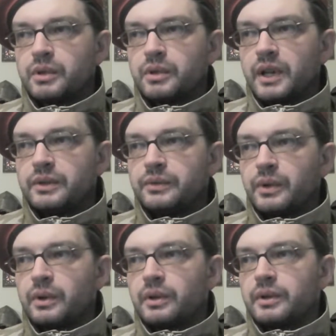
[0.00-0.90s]
provide
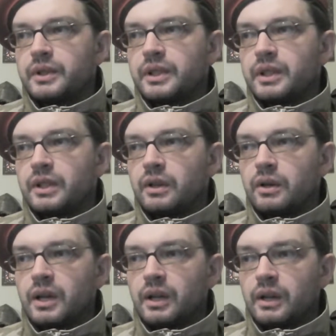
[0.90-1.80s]
for the
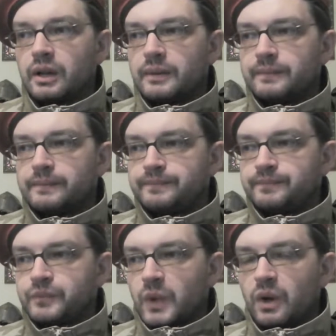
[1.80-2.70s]
local
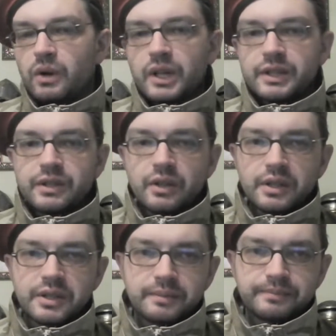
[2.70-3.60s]

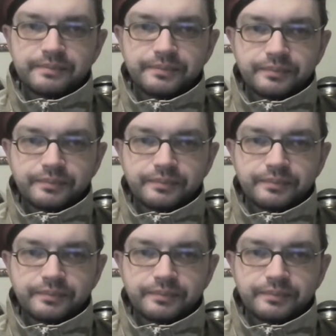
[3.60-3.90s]
orchestras.